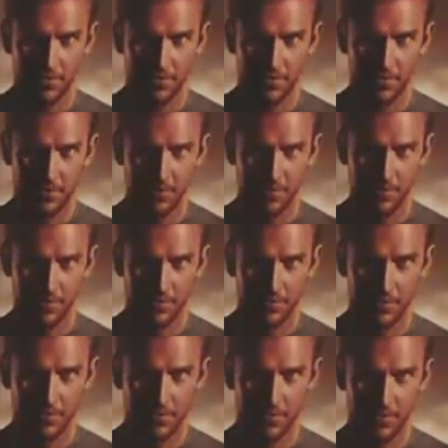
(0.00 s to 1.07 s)

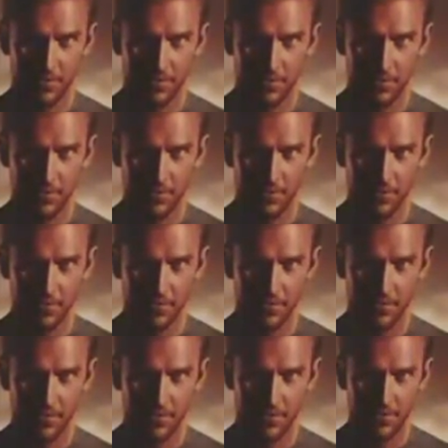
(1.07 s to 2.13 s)

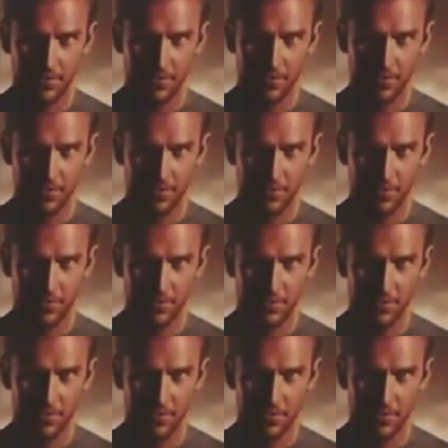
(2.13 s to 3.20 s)

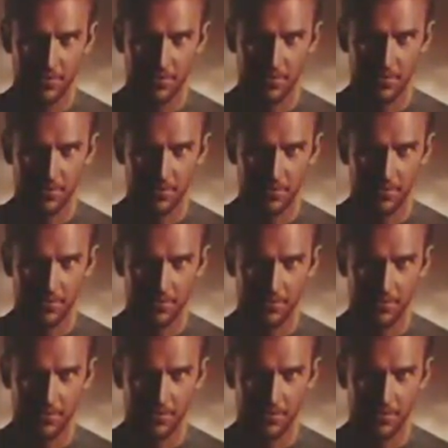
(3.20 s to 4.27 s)

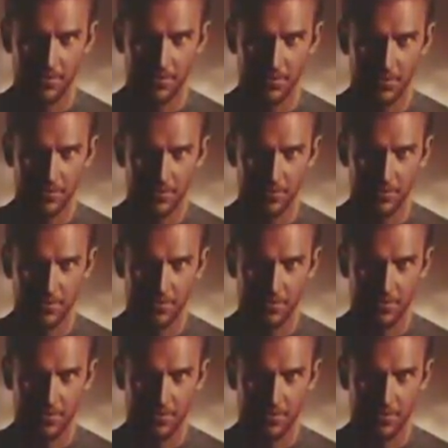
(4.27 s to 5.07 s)
No words are spoken by the person on screen.